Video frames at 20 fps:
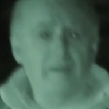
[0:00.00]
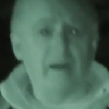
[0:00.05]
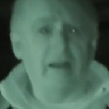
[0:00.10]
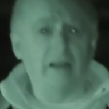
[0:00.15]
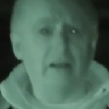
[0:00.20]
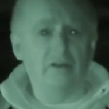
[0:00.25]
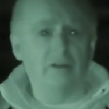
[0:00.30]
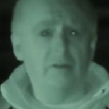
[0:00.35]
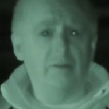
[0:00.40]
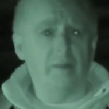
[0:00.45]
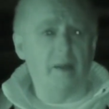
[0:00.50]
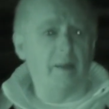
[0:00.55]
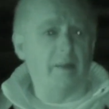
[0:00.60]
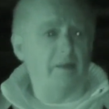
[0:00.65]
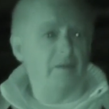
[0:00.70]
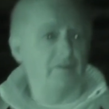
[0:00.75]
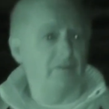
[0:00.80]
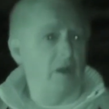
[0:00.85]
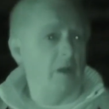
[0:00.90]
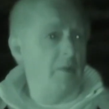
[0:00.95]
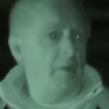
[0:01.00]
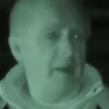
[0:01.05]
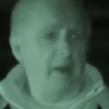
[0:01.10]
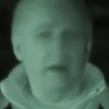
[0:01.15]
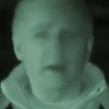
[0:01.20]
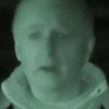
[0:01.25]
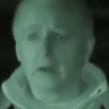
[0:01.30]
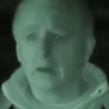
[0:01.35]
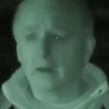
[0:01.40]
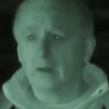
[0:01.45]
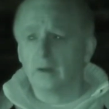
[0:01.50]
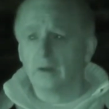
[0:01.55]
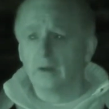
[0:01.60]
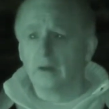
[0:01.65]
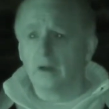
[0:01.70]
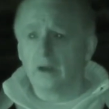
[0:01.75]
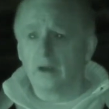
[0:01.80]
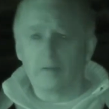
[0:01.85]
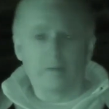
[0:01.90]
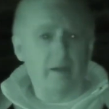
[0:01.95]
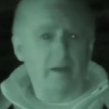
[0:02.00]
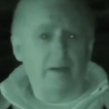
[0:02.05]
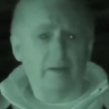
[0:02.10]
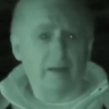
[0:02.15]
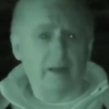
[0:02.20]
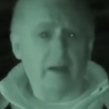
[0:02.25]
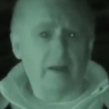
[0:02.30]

energy maybe roaming around out